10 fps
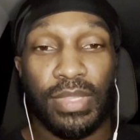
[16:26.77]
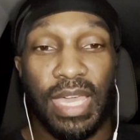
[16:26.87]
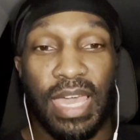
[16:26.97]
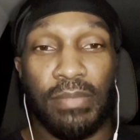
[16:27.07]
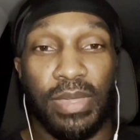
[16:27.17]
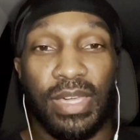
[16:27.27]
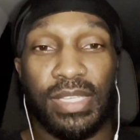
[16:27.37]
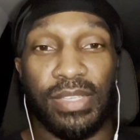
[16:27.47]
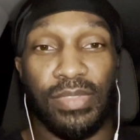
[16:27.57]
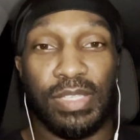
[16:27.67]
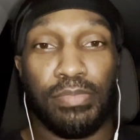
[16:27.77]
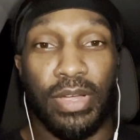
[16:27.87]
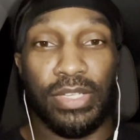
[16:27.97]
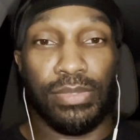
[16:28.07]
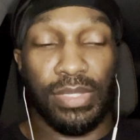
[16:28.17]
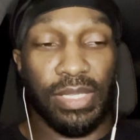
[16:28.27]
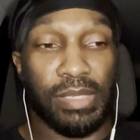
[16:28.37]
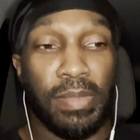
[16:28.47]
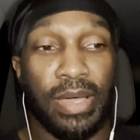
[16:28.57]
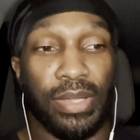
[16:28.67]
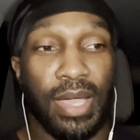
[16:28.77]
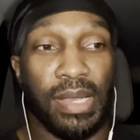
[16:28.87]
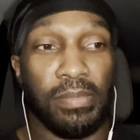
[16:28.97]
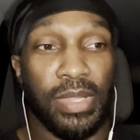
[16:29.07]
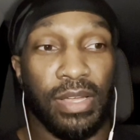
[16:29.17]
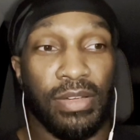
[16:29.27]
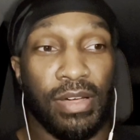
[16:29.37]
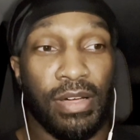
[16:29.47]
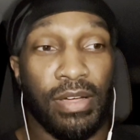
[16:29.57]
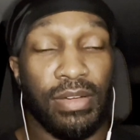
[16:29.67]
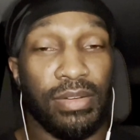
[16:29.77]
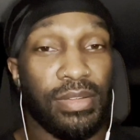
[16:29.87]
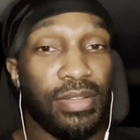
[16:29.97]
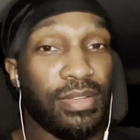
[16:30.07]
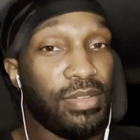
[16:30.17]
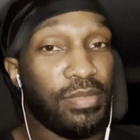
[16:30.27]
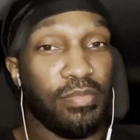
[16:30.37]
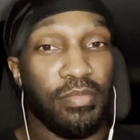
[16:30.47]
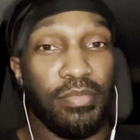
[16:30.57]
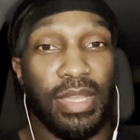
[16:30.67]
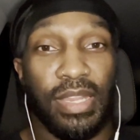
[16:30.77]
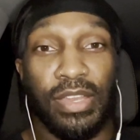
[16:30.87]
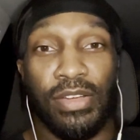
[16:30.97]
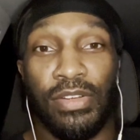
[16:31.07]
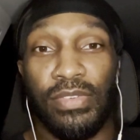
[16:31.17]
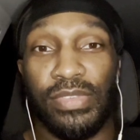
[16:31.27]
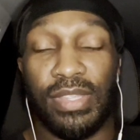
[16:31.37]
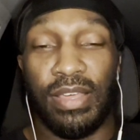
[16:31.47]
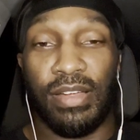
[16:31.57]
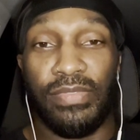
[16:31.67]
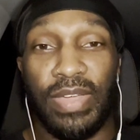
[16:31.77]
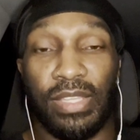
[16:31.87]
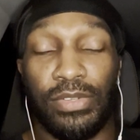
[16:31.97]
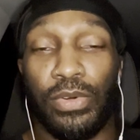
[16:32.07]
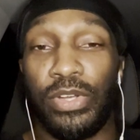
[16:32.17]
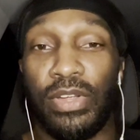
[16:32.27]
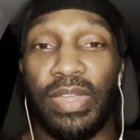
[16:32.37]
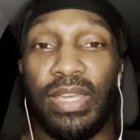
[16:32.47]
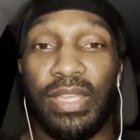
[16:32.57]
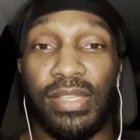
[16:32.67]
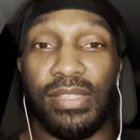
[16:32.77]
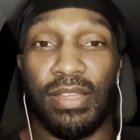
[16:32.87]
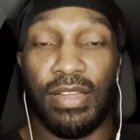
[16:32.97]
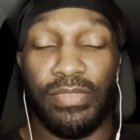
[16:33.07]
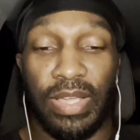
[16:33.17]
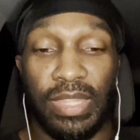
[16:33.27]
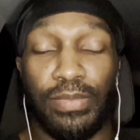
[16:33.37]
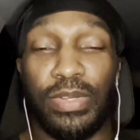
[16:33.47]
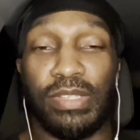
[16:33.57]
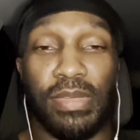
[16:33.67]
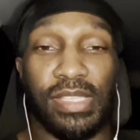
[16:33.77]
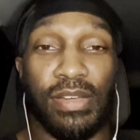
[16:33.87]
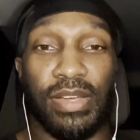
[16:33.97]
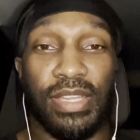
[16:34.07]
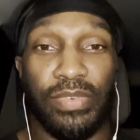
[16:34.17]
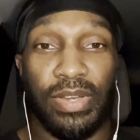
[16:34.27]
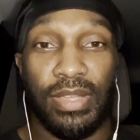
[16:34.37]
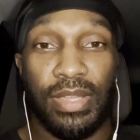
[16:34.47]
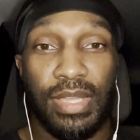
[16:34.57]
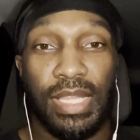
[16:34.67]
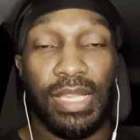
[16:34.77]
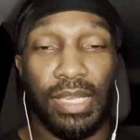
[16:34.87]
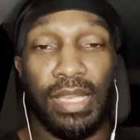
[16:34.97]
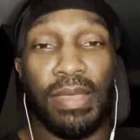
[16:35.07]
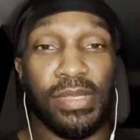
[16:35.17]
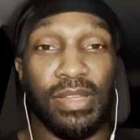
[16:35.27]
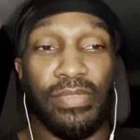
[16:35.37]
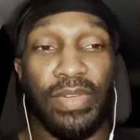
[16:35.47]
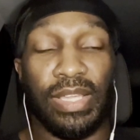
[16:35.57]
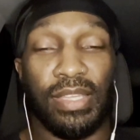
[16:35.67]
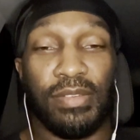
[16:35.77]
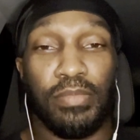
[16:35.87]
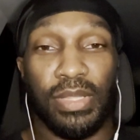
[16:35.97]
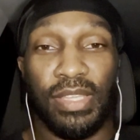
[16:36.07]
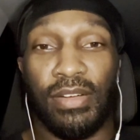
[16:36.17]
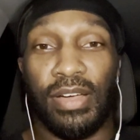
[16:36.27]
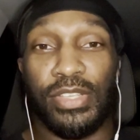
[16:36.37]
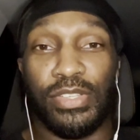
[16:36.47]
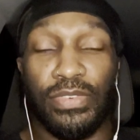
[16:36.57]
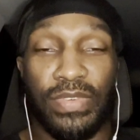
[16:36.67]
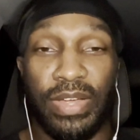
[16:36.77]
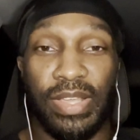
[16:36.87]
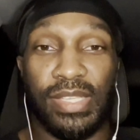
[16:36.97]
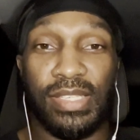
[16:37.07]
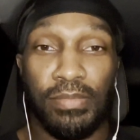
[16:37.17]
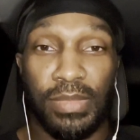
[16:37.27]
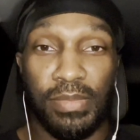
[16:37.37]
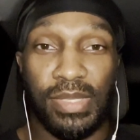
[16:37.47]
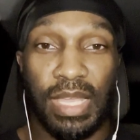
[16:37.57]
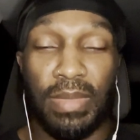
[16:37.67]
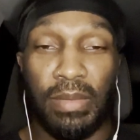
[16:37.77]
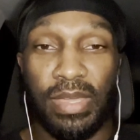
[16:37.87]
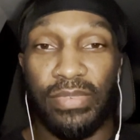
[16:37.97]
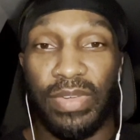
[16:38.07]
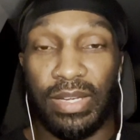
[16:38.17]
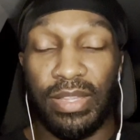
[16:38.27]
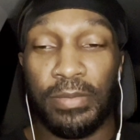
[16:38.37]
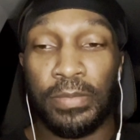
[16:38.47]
And because of this pressure onto the spinal column, there are many nerves that are affected, or nerve endings that are affected, which means there are different limbs that are affected, but there are also various symptoms that may be affected.